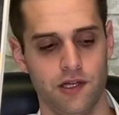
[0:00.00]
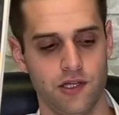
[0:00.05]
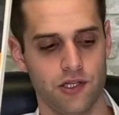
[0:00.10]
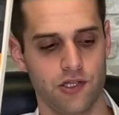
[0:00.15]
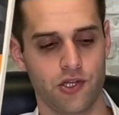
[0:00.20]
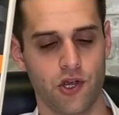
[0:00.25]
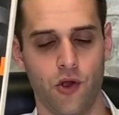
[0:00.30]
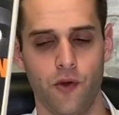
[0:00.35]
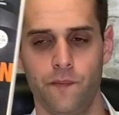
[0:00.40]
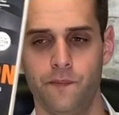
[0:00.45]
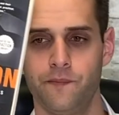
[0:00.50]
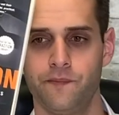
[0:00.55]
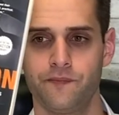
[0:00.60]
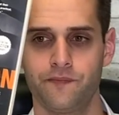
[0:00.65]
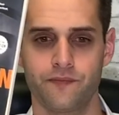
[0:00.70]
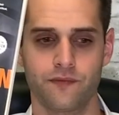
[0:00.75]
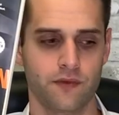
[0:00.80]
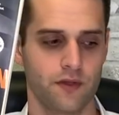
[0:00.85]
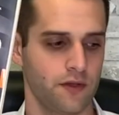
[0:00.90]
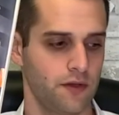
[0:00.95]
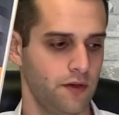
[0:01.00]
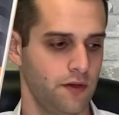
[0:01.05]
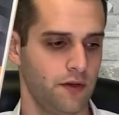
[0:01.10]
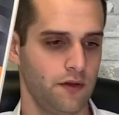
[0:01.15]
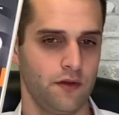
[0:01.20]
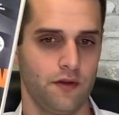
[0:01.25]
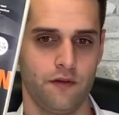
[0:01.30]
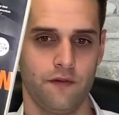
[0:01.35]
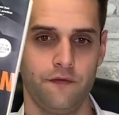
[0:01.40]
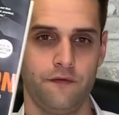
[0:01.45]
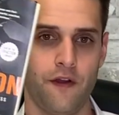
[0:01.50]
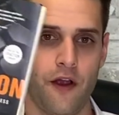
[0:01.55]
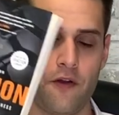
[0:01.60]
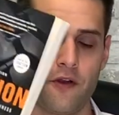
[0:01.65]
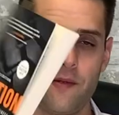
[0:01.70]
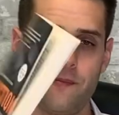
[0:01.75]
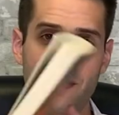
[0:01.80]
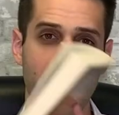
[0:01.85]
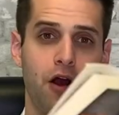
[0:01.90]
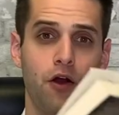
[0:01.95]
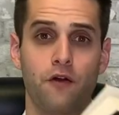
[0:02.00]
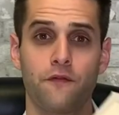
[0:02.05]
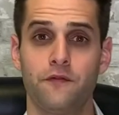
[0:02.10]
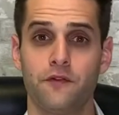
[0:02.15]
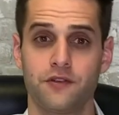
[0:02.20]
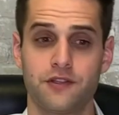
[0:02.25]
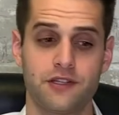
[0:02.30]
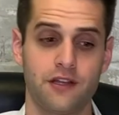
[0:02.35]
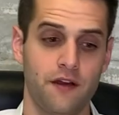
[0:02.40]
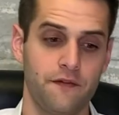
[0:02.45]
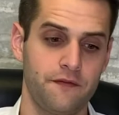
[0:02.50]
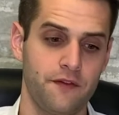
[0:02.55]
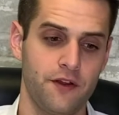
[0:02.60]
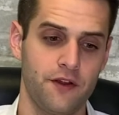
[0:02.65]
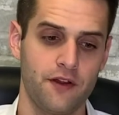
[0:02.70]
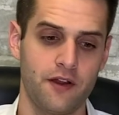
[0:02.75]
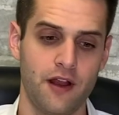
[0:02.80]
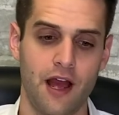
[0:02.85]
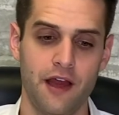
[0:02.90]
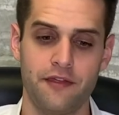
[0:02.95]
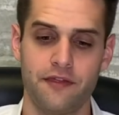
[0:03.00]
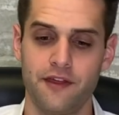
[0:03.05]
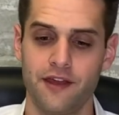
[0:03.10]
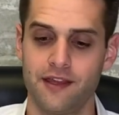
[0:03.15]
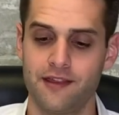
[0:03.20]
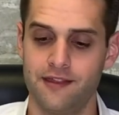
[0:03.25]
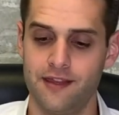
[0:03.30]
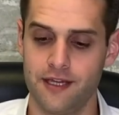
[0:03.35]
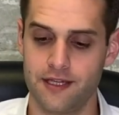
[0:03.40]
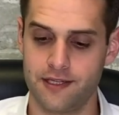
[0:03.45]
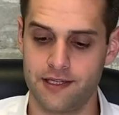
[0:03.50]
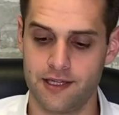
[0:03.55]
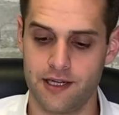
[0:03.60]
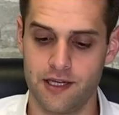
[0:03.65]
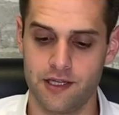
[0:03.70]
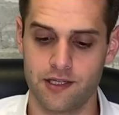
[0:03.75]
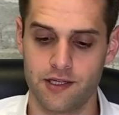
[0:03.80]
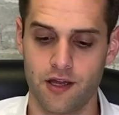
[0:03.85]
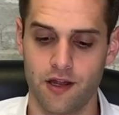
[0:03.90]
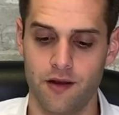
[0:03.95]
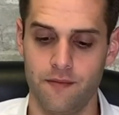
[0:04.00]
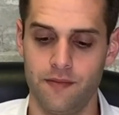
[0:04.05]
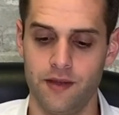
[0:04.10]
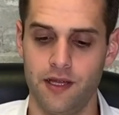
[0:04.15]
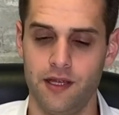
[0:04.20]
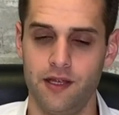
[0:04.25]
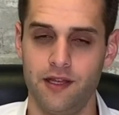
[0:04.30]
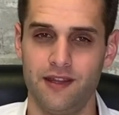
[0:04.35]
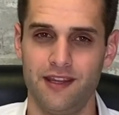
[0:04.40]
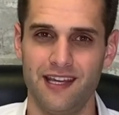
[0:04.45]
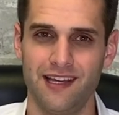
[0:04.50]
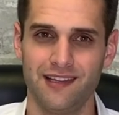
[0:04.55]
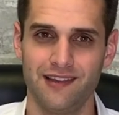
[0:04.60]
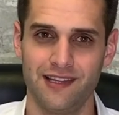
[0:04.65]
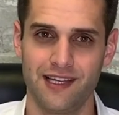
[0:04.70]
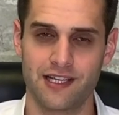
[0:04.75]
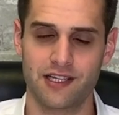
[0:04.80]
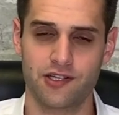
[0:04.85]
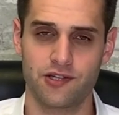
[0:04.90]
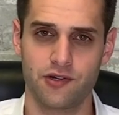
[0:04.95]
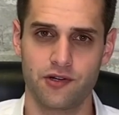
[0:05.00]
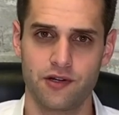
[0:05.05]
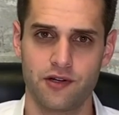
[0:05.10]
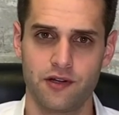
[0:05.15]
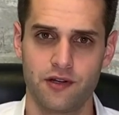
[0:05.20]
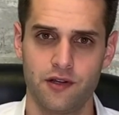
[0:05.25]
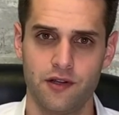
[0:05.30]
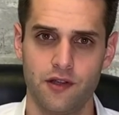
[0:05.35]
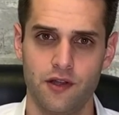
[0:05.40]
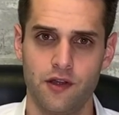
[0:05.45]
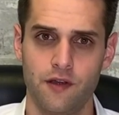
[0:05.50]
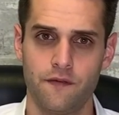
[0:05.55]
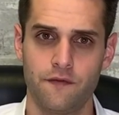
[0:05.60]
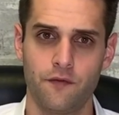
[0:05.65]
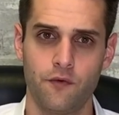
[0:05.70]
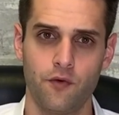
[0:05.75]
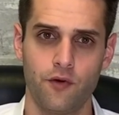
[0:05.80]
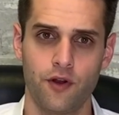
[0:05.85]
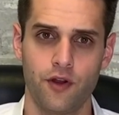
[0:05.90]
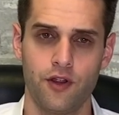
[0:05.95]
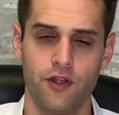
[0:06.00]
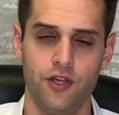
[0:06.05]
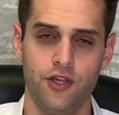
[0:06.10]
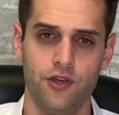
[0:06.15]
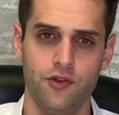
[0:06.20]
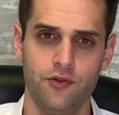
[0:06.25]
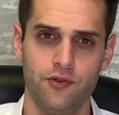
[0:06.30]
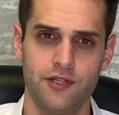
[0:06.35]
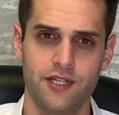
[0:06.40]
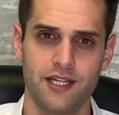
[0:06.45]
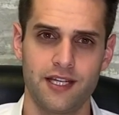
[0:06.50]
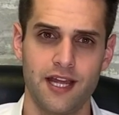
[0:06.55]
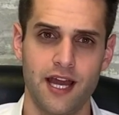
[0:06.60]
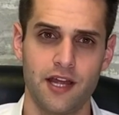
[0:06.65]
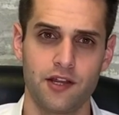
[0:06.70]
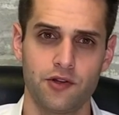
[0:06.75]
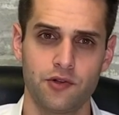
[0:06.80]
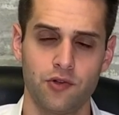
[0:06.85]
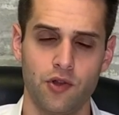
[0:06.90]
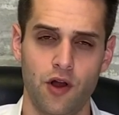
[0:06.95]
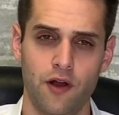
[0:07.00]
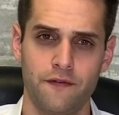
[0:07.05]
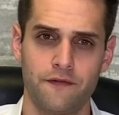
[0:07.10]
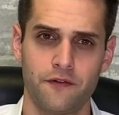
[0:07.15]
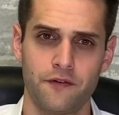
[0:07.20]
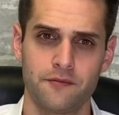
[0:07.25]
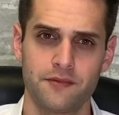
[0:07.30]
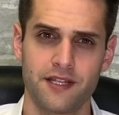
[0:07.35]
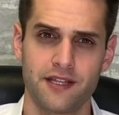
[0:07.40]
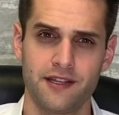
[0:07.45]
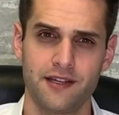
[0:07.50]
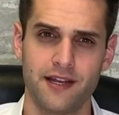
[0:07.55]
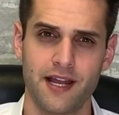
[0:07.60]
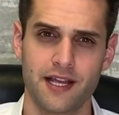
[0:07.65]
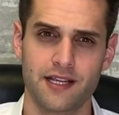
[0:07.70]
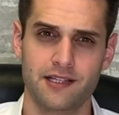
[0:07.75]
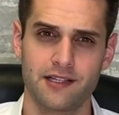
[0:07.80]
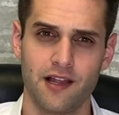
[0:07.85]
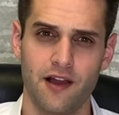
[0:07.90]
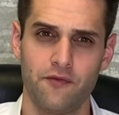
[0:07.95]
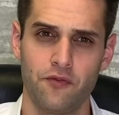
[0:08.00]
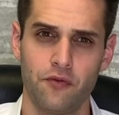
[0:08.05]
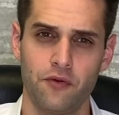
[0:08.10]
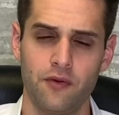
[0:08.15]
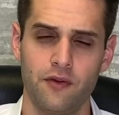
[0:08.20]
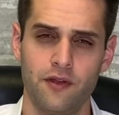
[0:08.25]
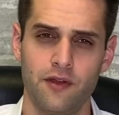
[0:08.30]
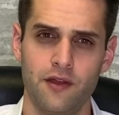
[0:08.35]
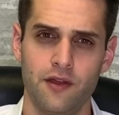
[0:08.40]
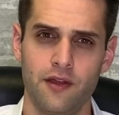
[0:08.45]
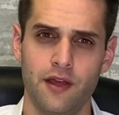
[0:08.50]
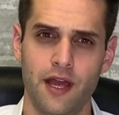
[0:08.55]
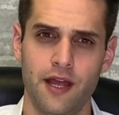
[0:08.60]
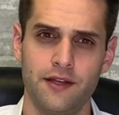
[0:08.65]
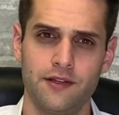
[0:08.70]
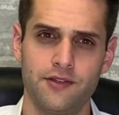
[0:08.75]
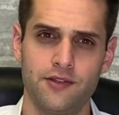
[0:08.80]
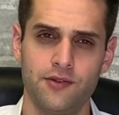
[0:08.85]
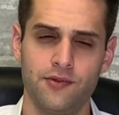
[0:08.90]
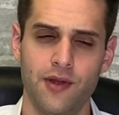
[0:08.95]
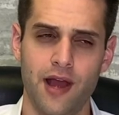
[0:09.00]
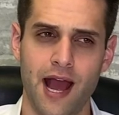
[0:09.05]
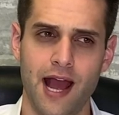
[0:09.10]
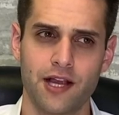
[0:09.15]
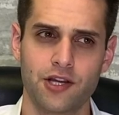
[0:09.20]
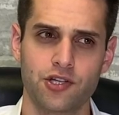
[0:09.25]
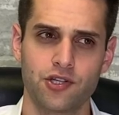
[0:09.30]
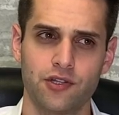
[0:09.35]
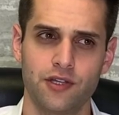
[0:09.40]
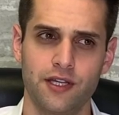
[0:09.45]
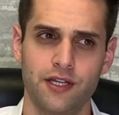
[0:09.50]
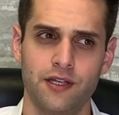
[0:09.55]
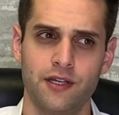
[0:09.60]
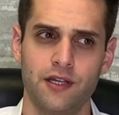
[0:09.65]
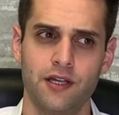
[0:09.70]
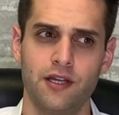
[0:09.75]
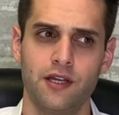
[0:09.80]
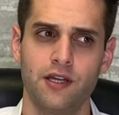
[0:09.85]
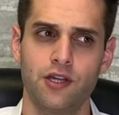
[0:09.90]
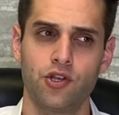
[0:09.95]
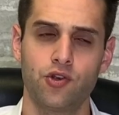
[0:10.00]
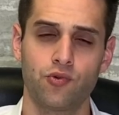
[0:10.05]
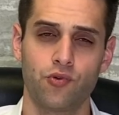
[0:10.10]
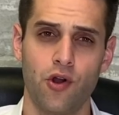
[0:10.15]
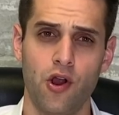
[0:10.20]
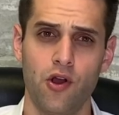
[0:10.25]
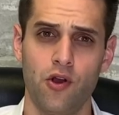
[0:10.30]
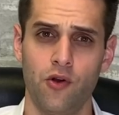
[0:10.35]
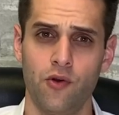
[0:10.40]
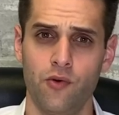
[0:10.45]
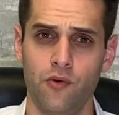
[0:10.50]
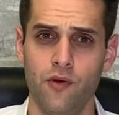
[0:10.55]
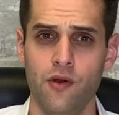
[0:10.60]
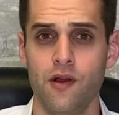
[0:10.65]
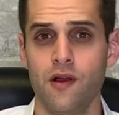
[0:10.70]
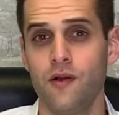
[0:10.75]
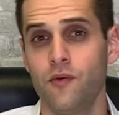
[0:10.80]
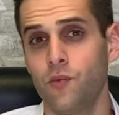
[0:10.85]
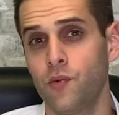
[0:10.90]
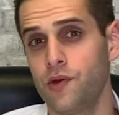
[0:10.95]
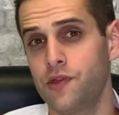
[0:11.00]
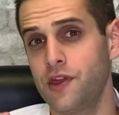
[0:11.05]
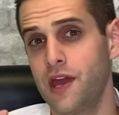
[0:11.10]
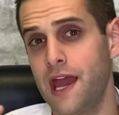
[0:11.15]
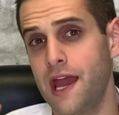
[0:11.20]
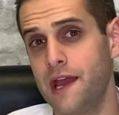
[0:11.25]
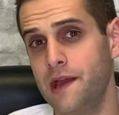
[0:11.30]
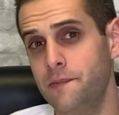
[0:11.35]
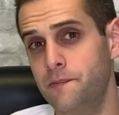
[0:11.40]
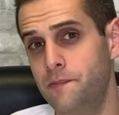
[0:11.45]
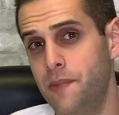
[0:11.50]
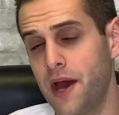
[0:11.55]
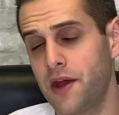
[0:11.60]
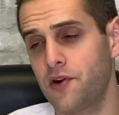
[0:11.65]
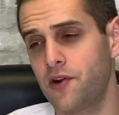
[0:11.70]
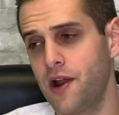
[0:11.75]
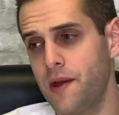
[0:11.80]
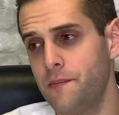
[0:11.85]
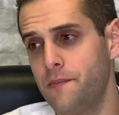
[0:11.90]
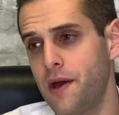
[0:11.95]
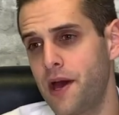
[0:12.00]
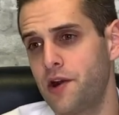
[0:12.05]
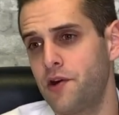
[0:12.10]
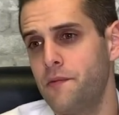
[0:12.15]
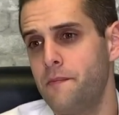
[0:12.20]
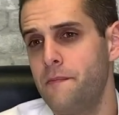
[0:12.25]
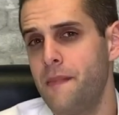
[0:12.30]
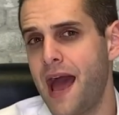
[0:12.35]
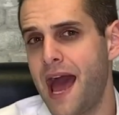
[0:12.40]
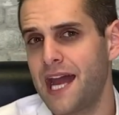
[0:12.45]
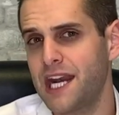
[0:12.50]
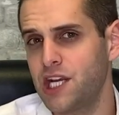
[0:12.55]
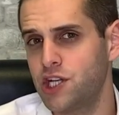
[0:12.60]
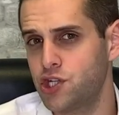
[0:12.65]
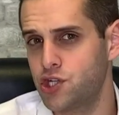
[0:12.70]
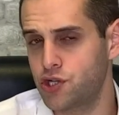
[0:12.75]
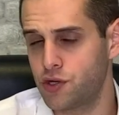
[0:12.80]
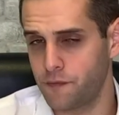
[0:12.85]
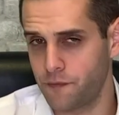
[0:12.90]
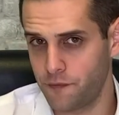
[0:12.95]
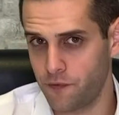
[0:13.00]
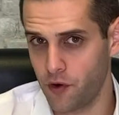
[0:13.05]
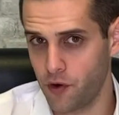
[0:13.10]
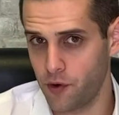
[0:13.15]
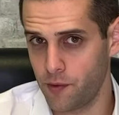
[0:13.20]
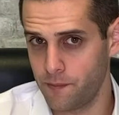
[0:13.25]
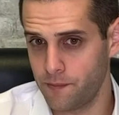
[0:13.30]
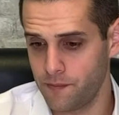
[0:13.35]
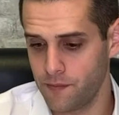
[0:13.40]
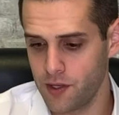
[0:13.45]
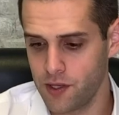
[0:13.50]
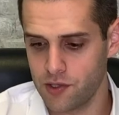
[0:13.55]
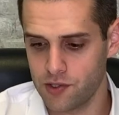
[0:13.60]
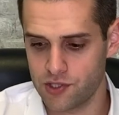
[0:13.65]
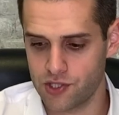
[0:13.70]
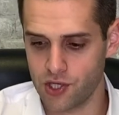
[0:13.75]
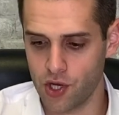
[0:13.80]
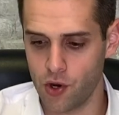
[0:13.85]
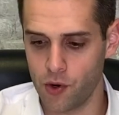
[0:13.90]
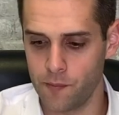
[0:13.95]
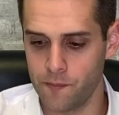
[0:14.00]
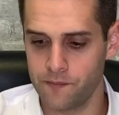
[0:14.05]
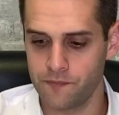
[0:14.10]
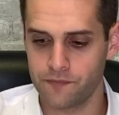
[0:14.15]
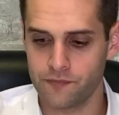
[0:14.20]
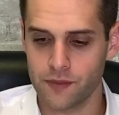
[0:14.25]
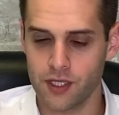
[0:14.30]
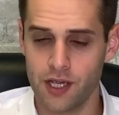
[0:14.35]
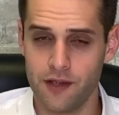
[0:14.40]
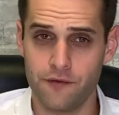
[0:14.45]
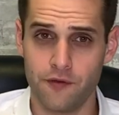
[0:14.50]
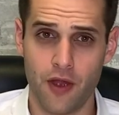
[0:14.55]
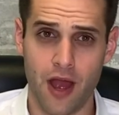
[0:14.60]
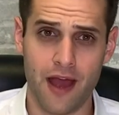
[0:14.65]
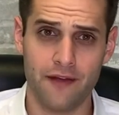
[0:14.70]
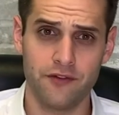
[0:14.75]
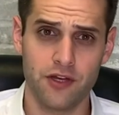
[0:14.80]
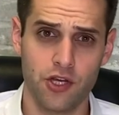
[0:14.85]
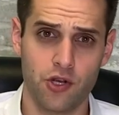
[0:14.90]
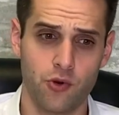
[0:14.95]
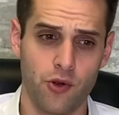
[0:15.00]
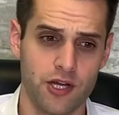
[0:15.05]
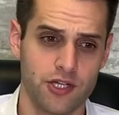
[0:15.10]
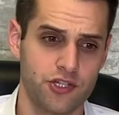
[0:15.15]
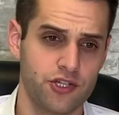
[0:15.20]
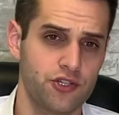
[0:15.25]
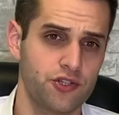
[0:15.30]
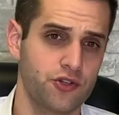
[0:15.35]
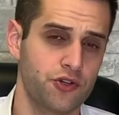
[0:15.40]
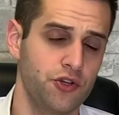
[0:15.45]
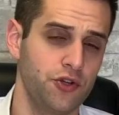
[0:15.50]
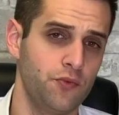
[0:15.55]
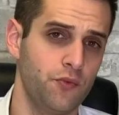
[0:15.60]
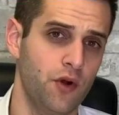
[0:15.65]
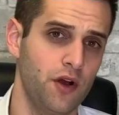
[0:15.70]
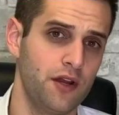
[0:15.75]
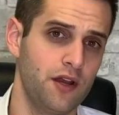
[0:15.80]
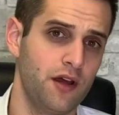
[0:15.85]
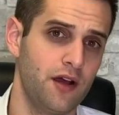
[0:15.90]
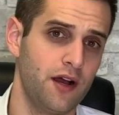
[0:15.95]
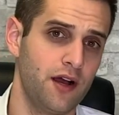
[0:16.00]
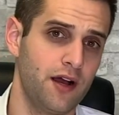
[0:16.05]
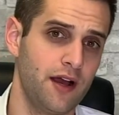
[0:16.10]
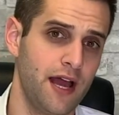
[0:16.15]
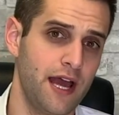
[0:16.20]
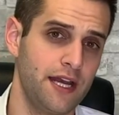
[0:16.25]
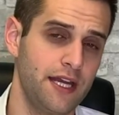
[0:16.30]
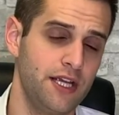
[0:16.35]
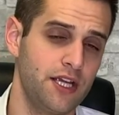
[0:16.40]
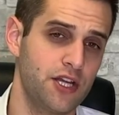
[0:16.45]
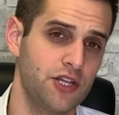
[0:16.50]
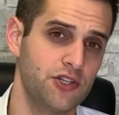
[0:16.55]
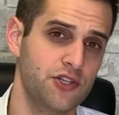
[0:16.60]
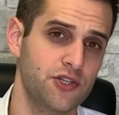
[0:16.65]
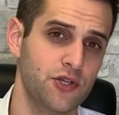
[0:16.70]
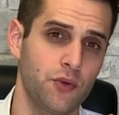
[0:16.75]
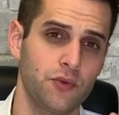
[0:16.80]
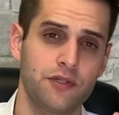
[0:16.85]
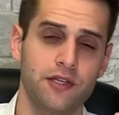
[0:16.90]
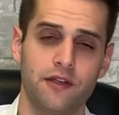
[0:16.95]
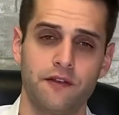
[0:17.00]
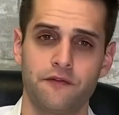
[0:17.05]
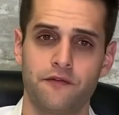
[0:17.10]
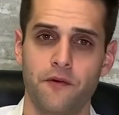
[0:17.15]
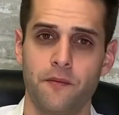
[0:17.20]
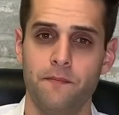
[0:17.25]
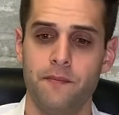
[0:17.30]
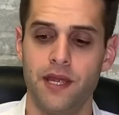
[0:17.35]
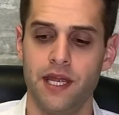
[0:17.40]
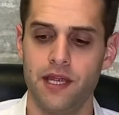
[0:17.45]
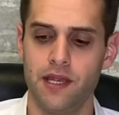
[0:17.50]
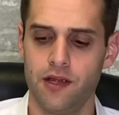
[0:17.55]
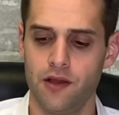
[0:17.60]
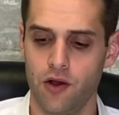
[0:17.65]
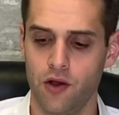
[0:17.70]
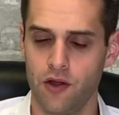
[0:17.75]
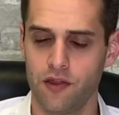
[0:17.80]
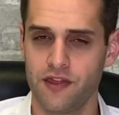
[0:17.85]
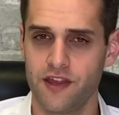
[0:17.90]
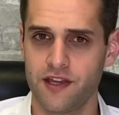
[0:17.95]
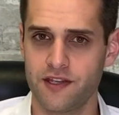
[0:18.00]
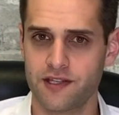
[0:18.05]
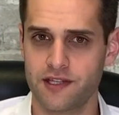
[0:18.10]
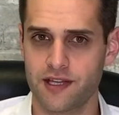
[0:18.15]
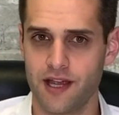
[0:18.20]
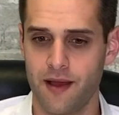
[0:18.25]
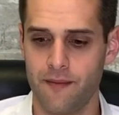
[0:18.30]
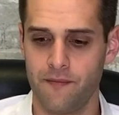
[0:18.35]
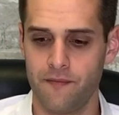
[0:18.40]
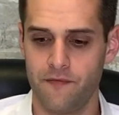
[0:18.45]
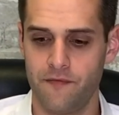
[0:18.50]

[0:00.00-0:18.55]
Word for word: So, very powerful stuff here. I think this is going to be the elixir for you to get your law firm to the next level and to actually grow with a better and better managed firm. So if you have any questions or you want uh, any consulting from me on this, I'm